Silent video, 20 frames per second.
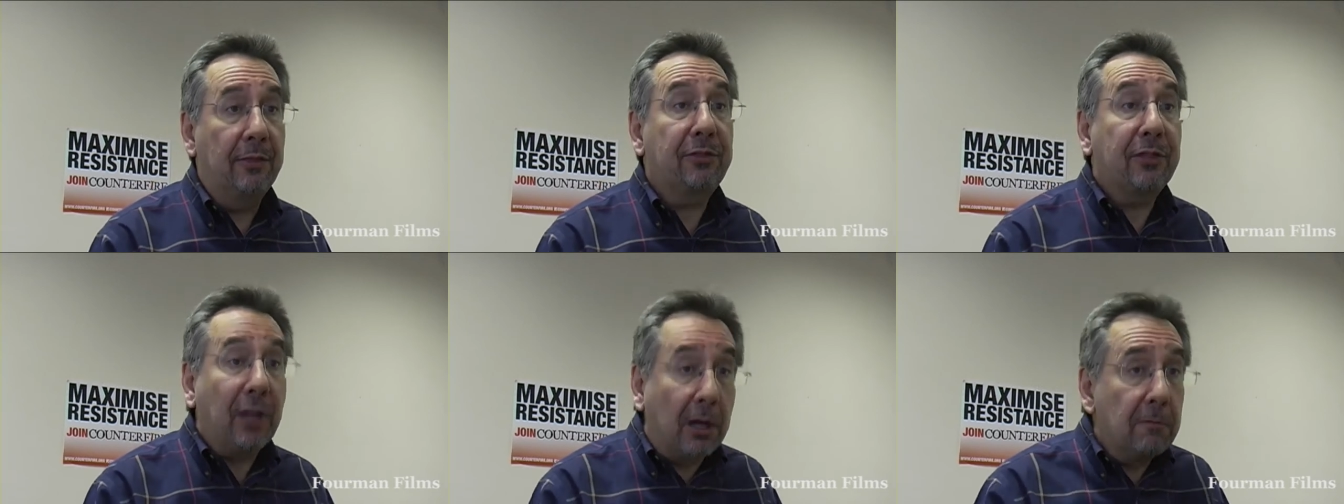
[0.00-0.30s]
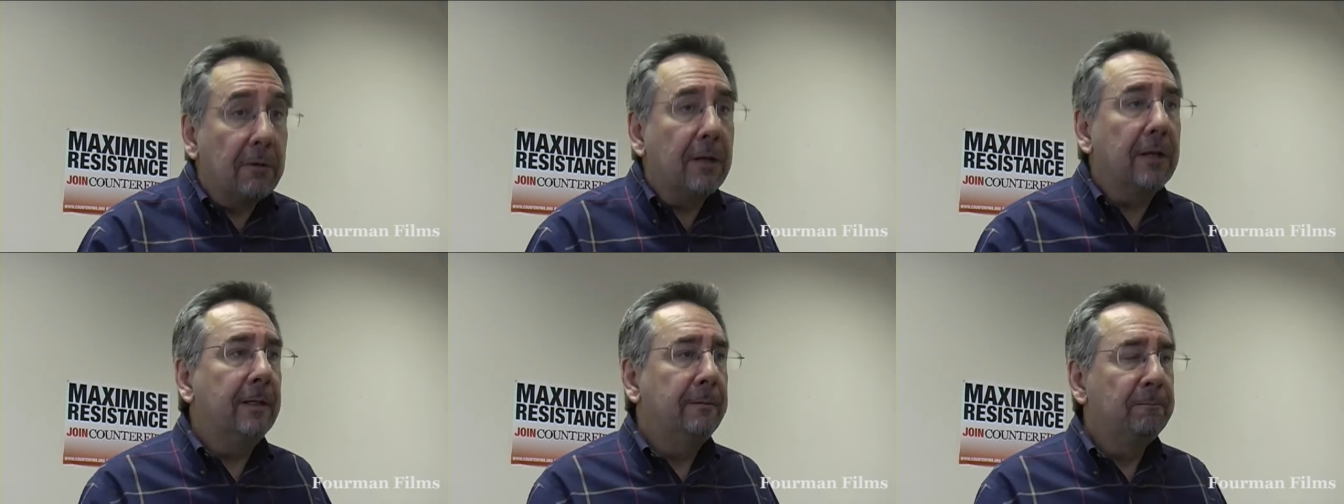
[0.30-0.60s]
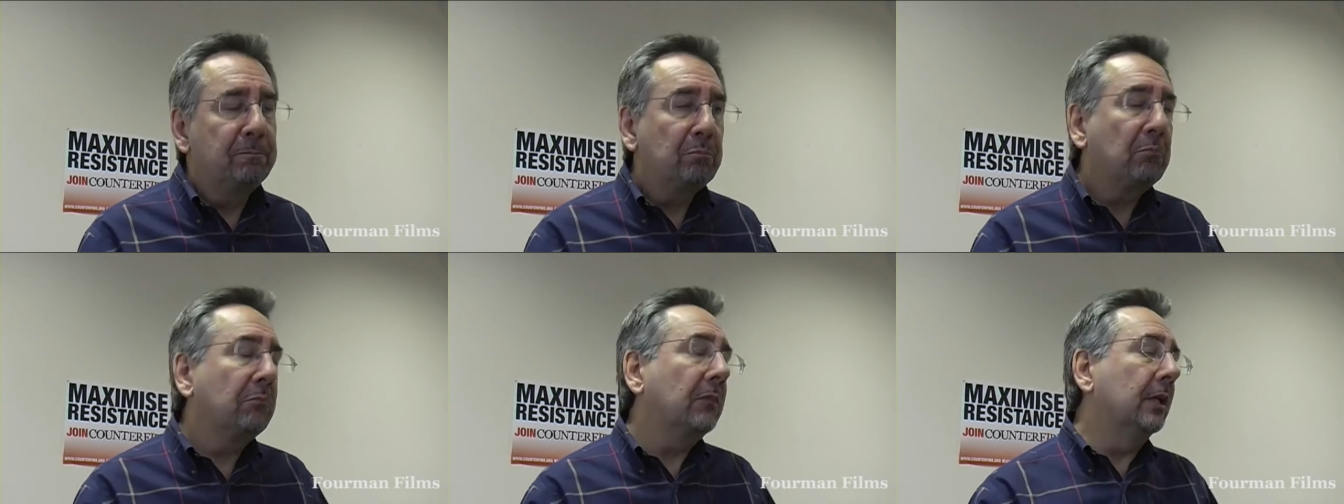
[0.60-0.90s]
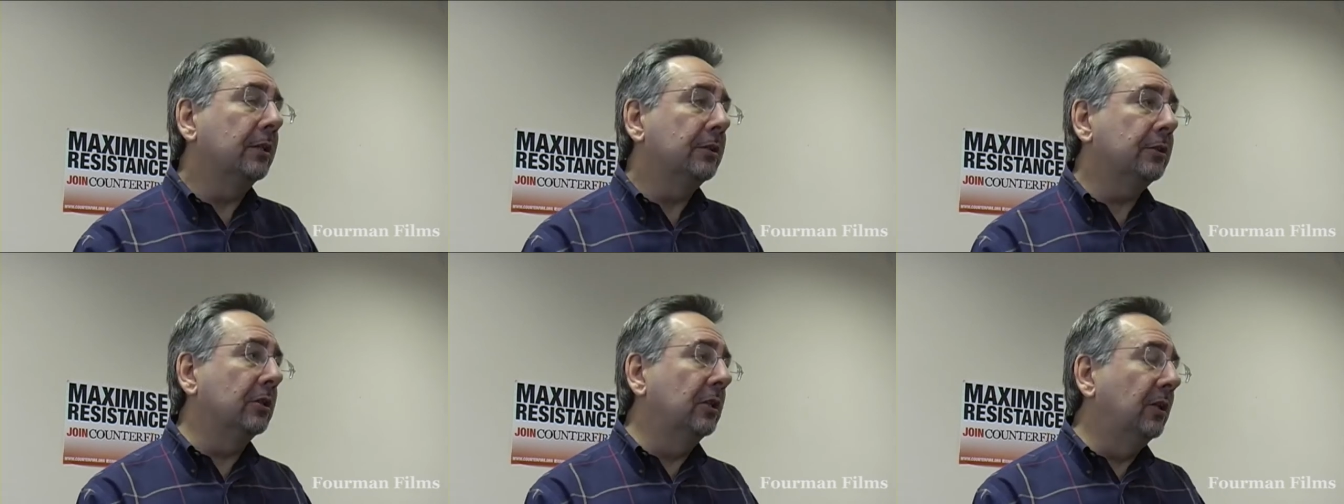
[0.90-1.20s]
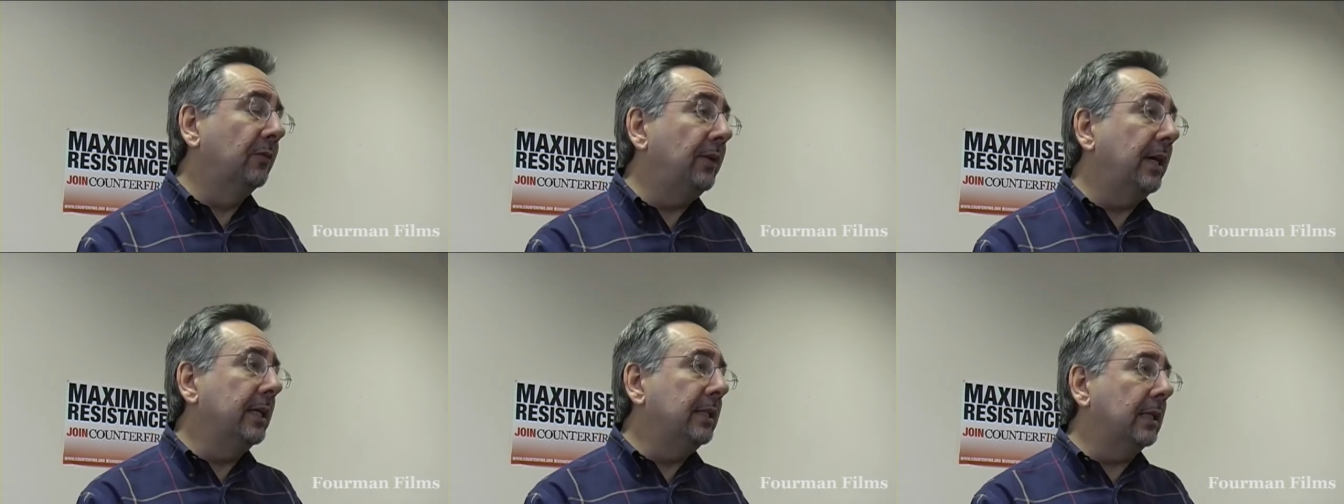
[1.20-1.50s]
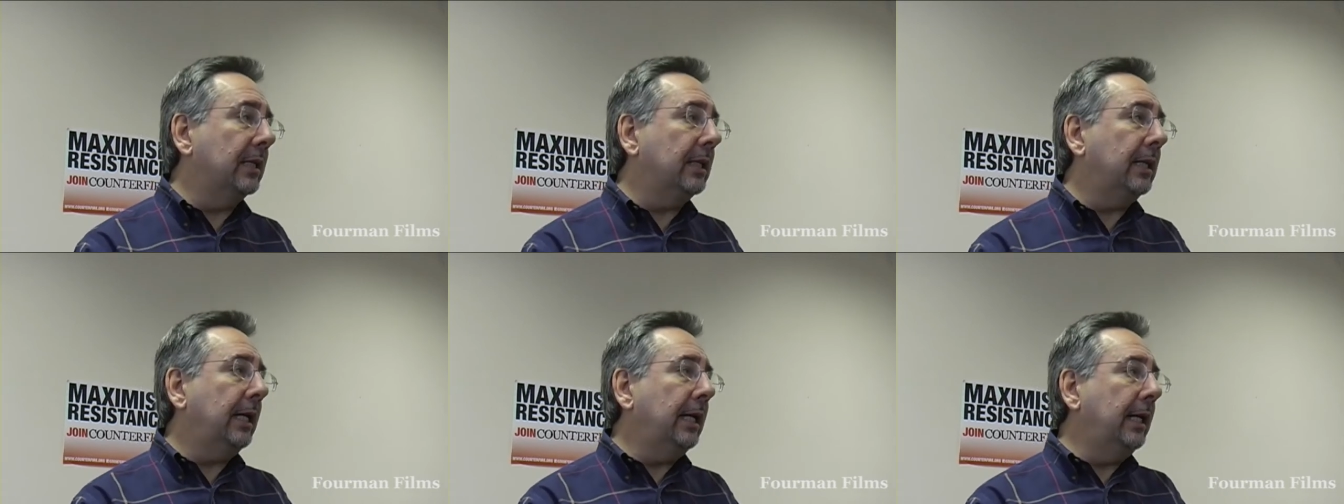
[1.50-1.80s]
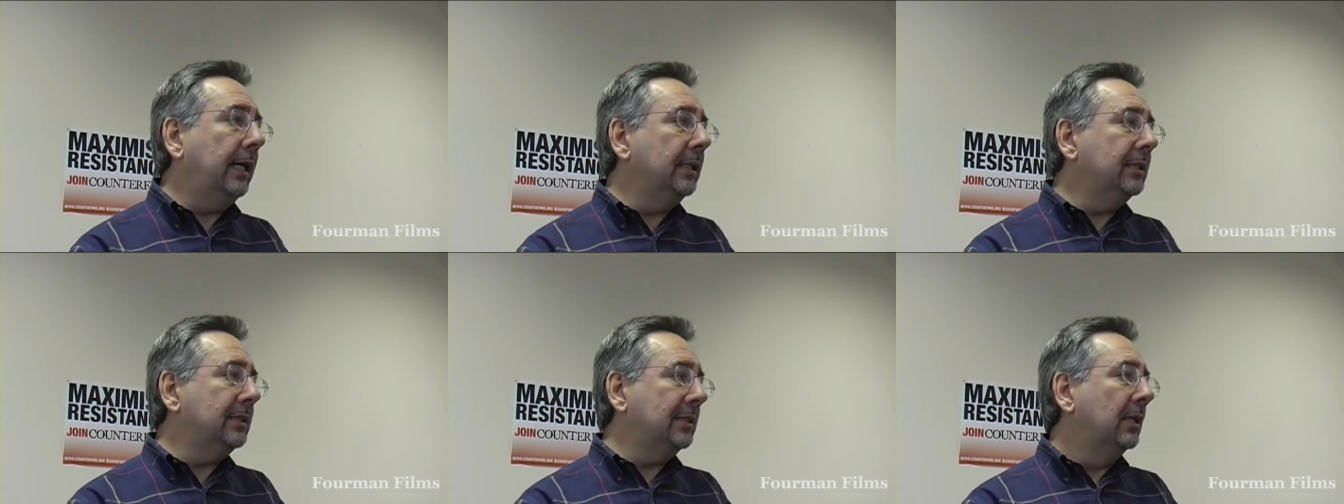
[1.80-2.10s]
thorough survey that it
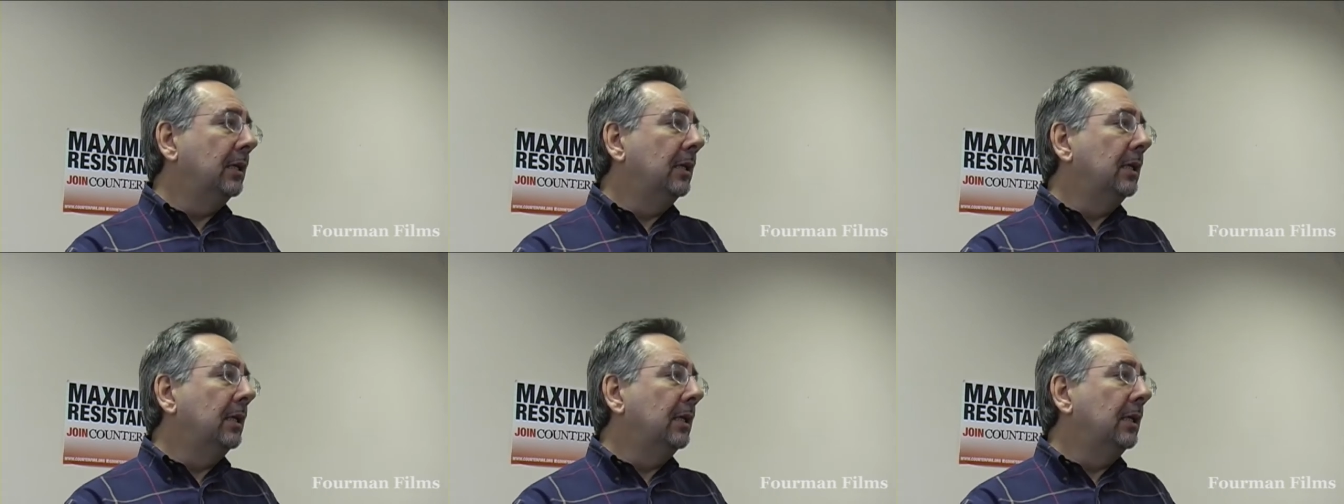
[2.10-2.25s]
is.